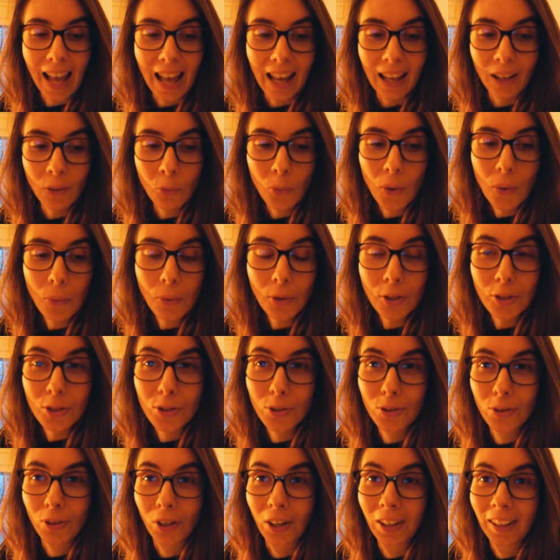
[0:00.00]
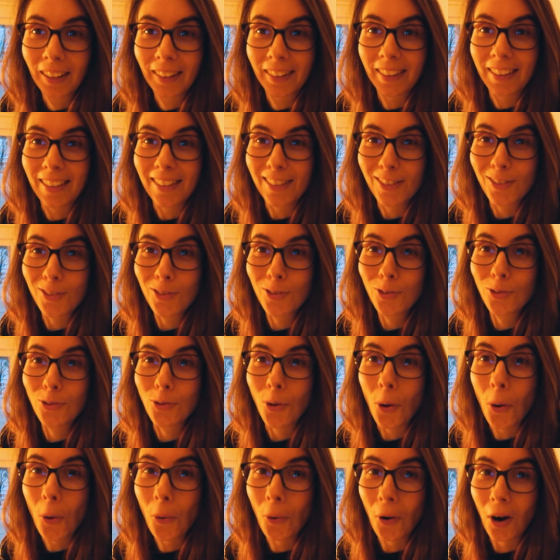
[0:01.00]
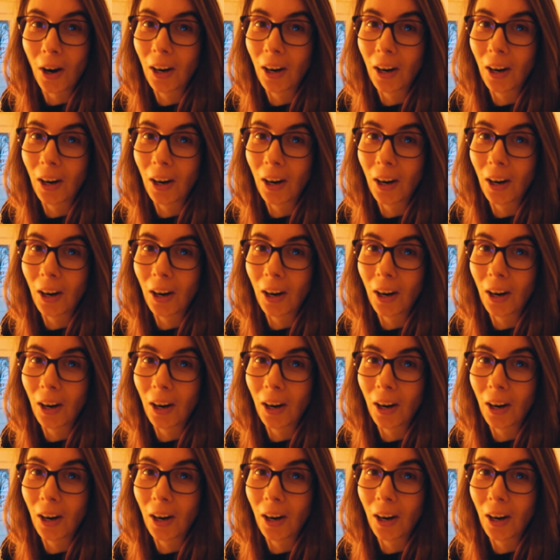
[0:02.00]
and we were struggling so